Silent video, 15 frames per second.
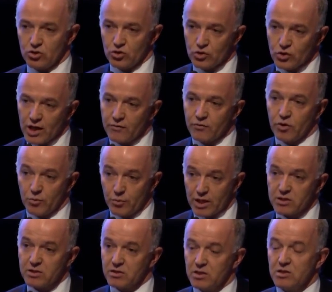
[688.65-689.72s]
You should have
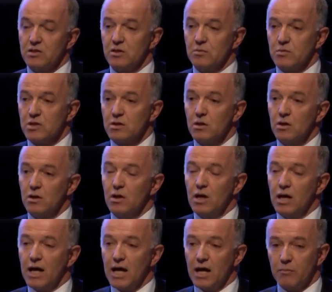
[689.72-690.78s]
robust systems
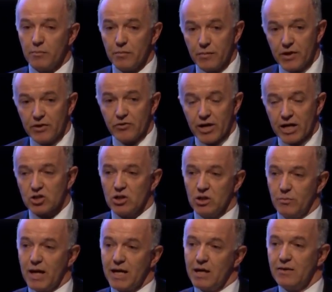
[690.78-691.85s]
that are actually
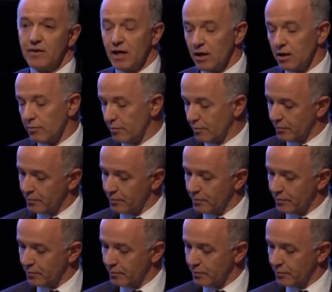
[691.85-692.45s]
backing that up.